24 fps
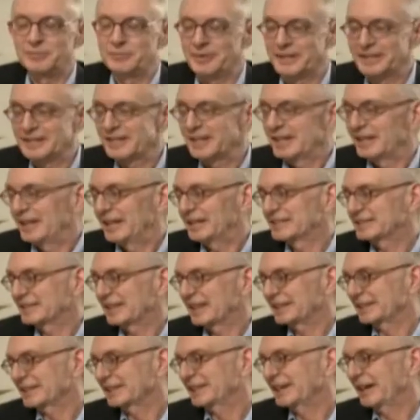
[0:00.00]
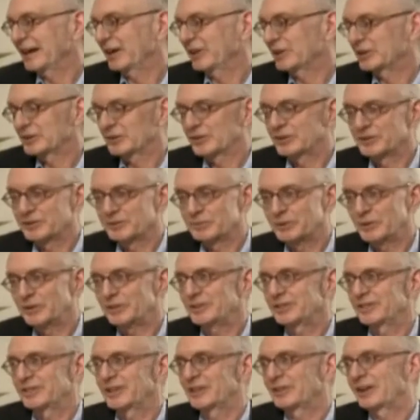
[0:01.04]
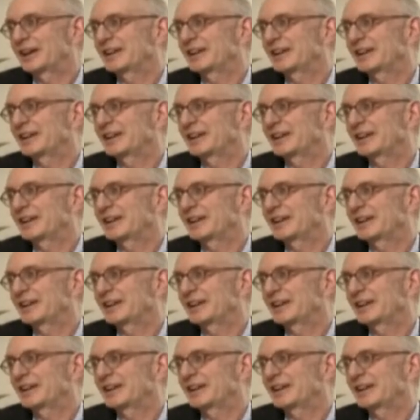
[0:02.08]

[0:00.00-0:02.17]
But it's like the character in the book, you know.